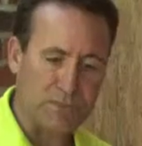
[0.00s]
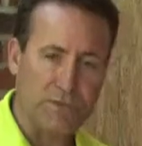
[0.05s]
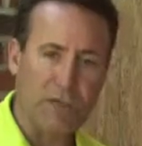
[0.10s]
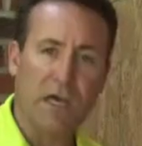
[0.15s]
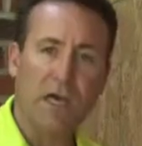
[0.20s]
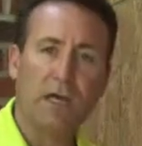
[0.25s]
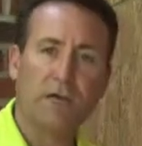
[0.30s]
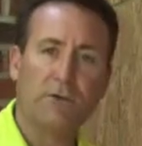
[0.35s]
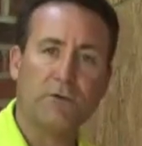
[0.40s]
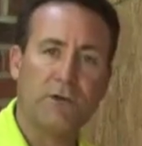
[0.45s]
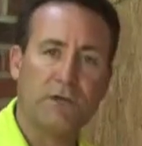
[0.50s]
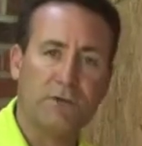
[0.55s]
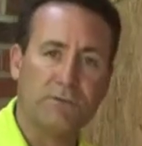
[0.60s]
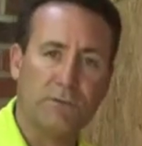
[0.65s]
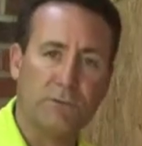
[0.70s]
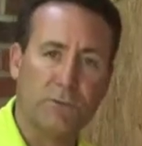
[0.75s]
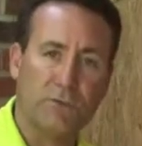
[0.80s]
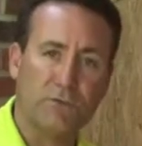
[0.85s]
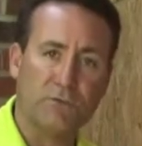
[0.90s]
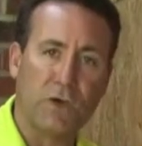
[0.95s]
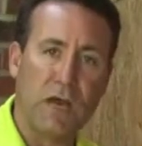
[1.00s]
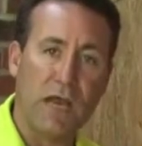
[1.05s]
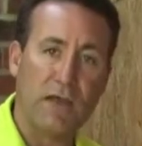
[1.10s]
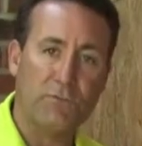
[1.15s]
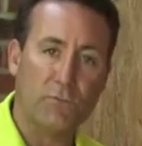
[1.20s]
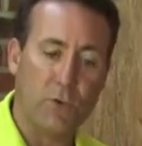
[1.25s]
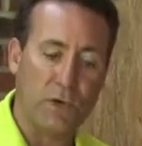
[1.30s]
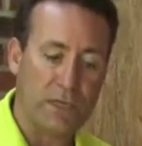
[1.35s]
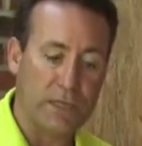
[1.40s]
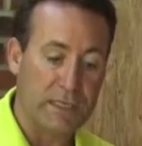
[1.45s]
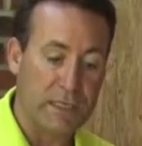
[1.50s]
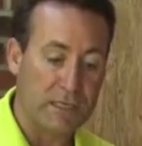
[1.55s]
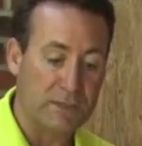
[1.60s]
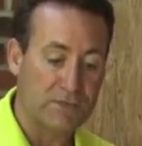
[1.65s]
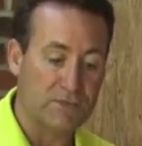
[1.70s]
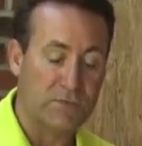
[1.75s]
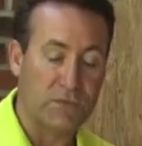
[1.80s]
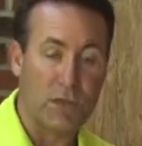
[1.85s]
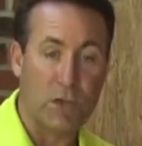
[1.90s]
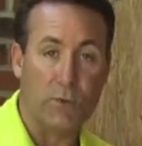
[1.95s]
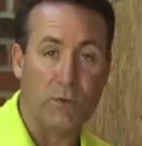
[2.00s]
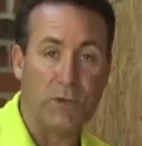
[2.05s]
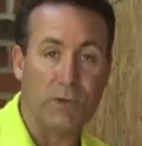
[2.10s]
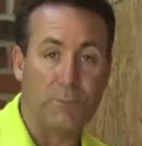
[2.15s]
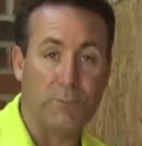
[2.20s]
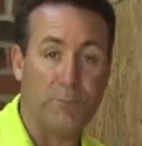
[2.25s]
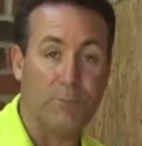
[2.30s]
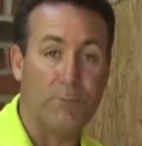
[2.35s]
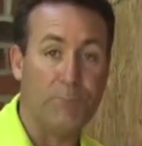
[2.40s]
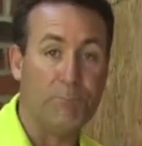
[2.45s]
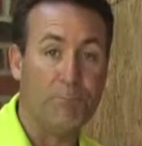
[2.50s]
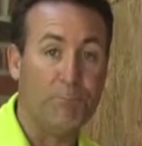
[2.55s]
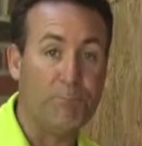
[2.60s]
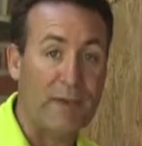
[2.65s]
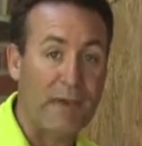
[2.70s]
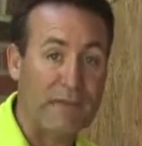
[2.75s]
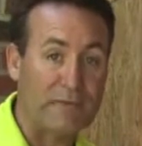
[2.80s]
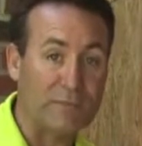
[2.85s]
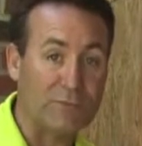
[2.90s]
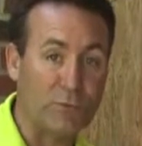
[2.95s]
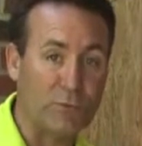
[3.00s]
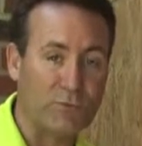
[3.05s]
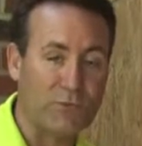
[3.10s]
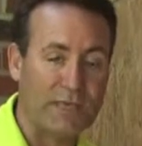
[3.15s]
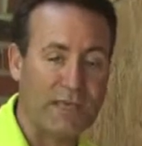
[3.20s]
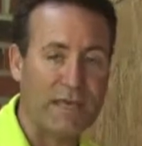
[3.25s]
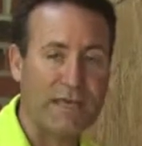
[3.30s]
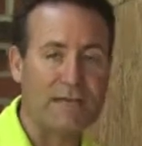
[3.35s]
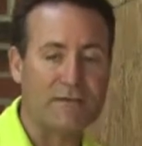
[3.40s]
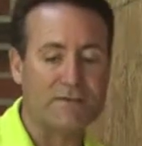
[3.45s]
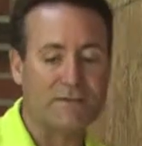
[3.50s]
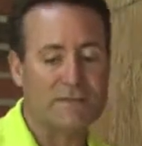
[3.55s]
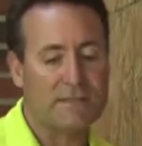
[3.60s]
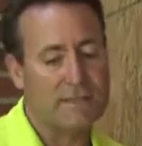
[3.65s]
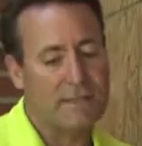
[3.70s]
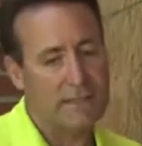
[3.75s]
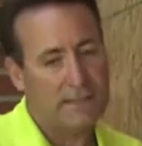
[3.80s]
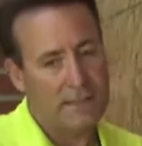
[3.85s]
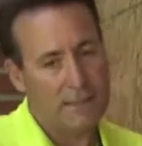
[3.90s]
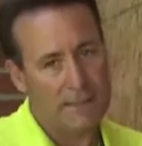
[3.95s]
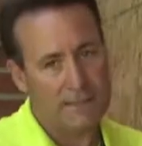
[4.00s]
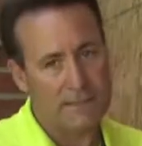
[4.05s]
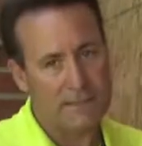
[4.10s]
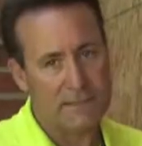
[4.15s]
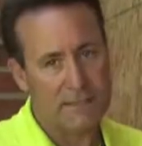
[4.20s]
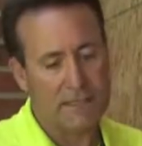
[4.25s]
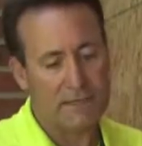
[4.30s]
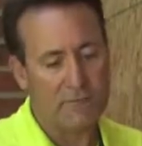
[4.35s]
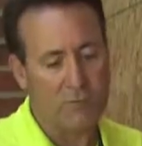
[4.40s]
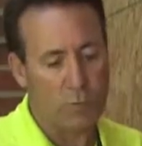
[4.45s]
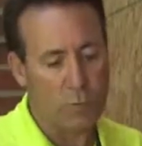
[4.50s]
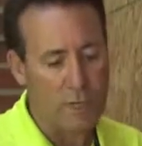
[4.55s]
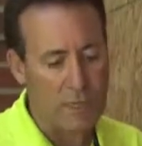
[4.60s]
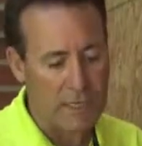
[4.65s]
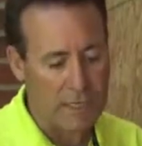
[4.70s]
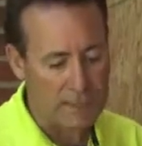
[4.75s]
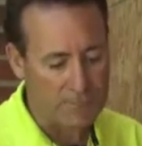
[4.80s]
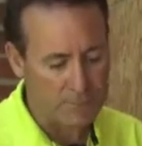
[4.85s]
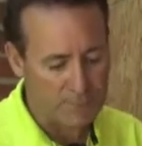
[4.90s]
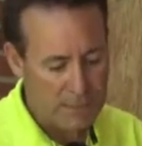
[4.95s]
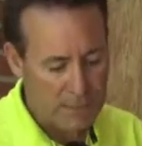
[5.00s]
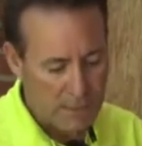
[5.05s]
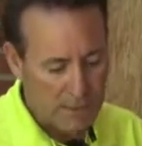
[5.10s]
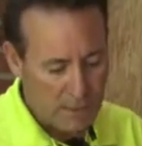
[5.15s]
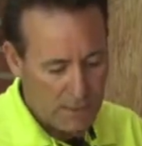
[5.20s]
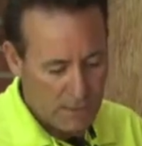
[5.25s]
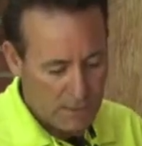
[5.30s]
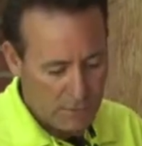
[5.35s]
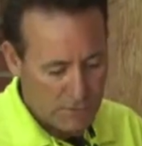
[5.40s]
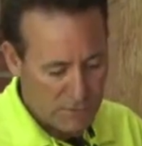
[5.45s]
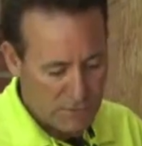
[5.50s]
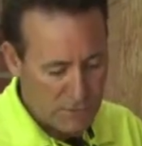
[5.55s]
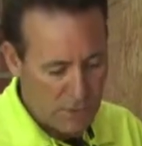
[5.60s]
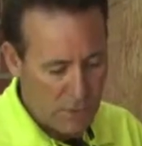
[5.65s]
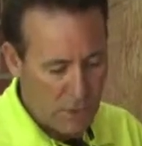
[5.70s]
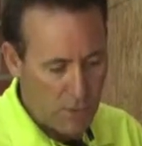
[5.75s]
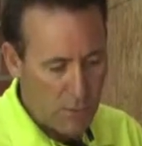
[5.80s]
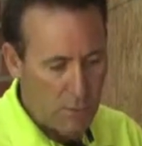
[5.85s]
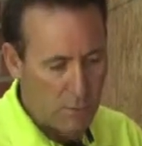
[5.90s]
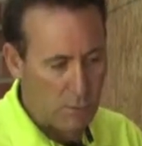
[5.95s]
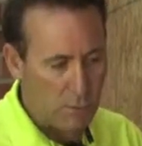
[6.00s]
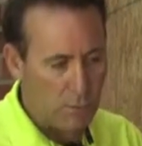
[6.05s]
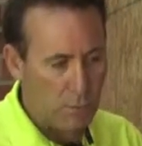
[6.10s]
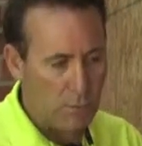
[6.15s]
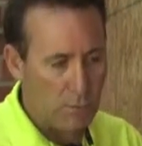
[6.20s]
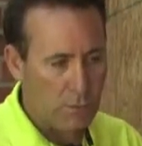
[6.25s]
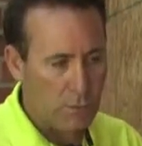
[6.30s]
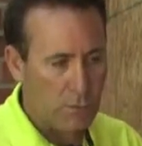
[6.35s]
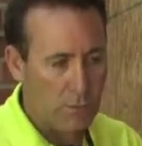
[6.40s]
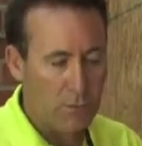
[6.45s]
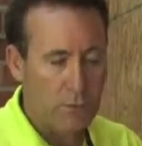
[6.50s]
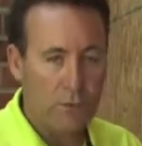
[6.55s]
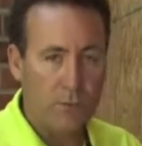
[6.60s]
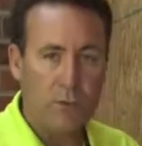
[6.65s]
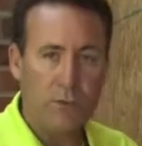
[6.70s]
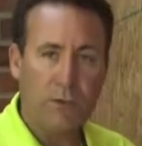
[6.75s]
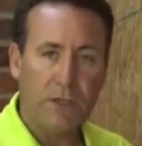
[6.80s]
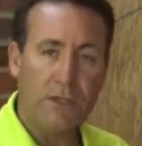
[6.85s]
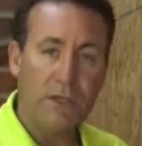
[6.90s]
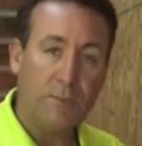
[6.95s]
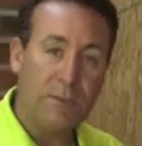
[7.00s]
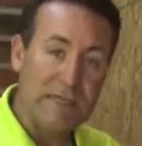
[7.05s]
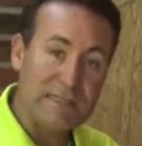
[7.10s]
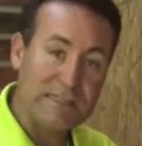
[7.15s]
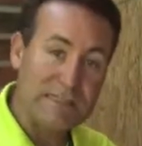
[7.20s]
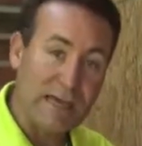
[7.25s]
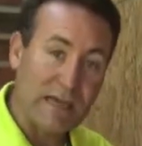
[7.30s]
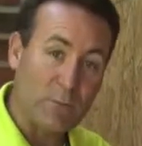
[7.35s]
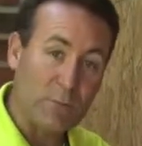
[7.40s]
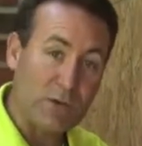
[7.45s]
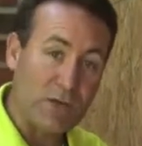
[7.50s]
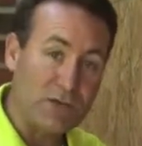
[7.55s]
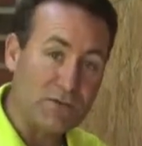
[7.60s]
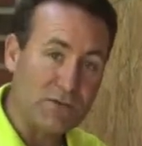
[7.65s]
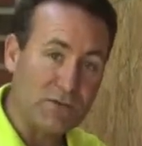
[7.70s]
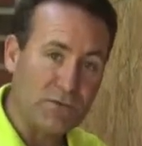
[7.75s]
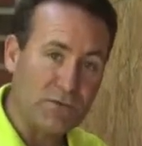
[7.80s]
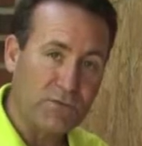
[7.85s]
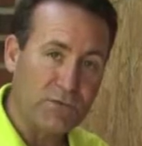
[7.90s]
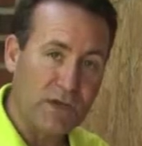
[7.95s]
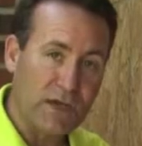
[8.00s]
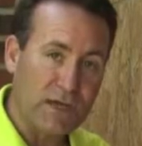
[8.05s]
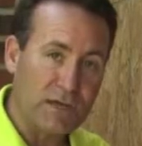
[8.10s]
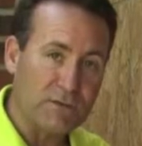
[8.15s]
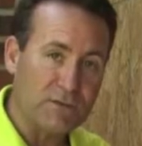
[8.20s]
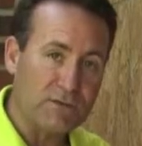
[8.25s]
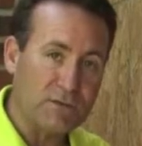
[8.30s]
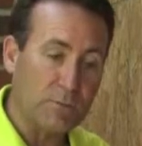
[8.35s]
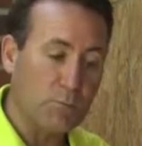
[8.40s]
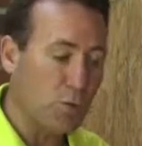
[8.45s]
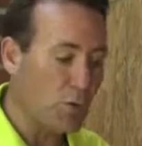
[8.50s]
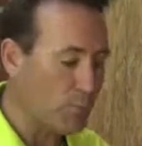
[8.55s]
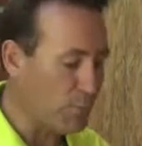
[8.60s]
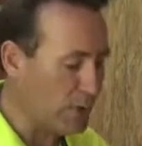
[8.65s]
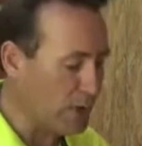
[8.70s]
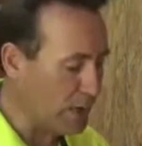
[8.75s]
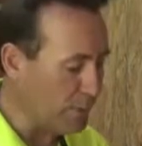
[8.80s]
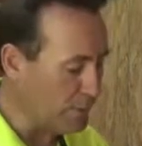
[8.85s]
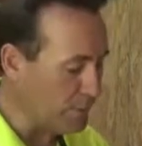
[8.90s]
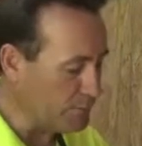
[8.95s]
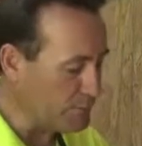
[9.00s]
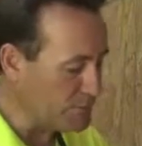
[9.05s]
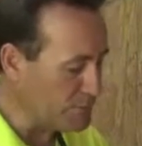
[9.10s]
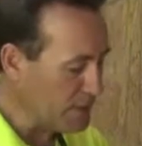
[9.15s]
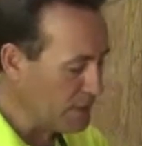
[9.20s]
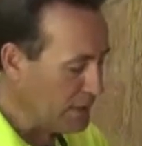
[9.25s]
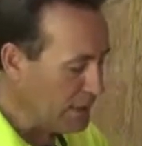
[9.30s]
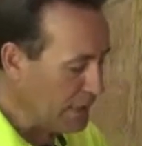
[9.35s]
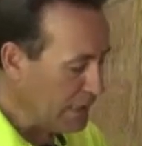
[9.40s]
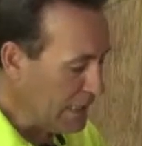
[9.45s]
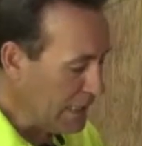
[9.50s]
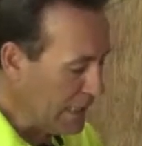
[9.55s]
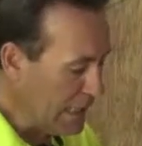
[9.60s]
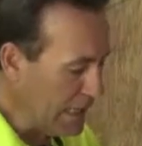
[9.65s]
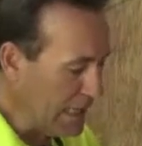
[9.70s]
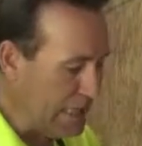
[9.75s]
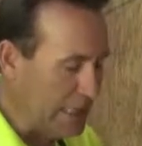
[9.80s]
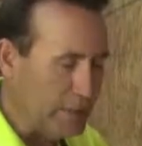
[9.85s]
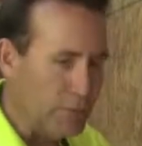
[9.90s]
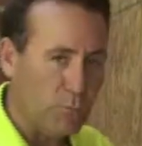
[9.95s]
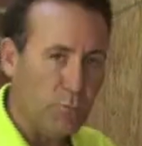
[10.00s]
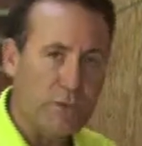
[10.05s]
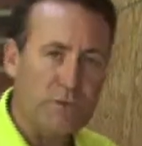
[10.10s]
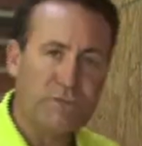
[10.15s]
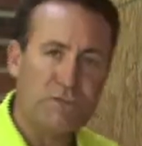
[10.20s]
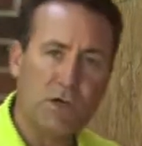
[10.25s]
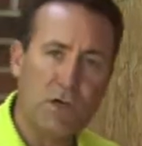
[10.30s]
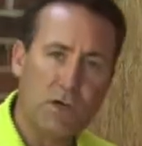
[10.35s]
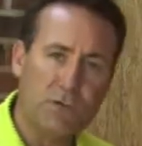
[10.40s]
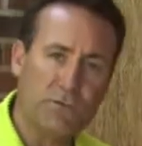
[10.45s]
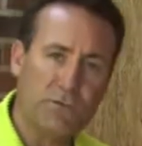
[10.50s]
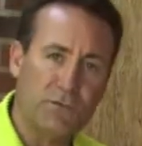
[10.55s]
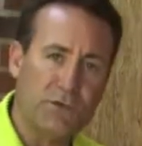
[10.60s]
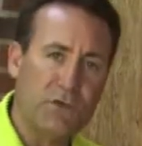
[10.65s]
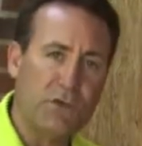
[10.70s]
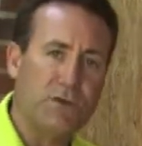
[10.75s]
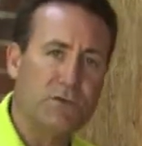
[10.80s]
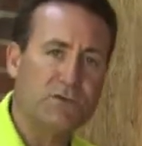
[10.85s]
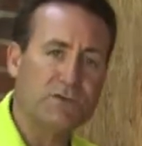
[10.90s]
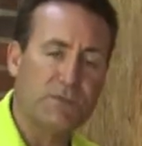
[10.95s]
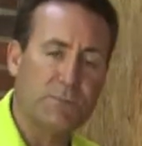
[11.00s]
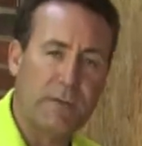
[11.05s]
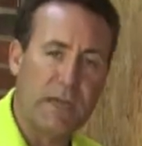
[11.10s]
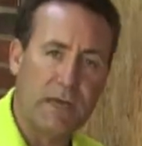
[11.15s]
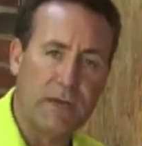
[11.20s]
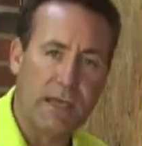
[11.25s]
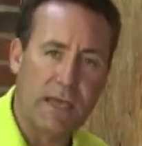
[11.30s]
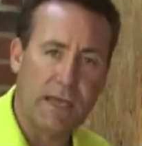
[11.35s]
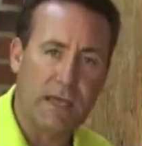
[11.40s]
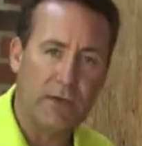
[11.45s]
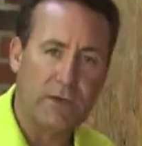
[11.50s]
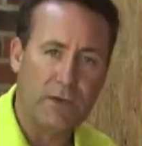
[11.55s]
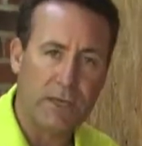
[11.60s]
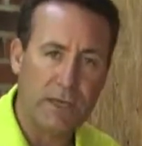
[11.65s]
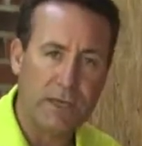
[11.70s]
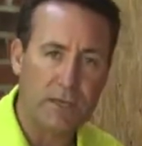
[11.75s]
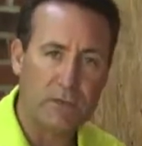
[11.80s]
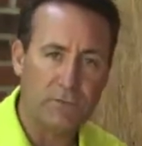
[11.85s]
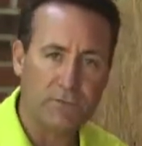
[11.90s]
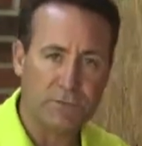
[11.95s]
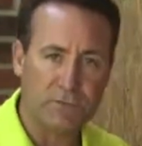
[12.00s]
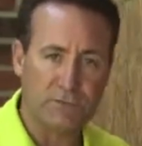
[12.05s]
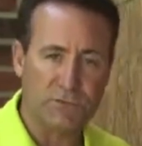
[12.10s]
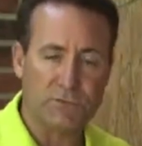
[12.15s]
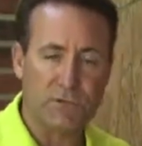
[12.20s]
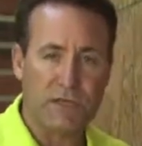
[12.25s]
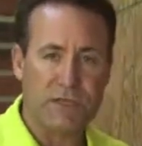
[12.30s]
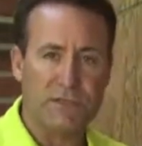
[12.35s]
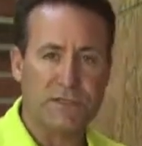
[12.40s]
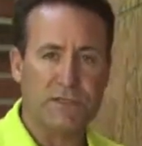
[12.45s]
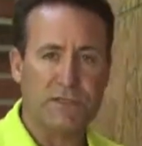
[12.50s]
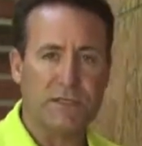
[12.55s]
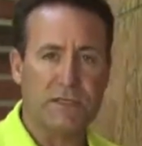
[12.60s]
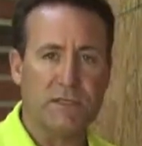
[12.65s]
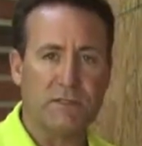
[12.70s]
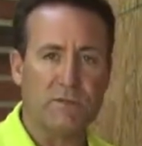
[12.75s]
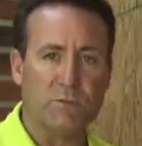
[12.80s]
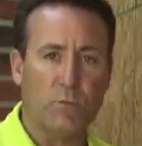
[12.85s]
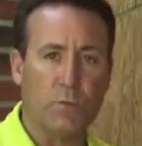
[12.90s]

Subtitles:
of concrete from the driveway is flowing back toward the house instead of away. So in the meantime, we also found some more problems. And we've talked for years about how air infiltration is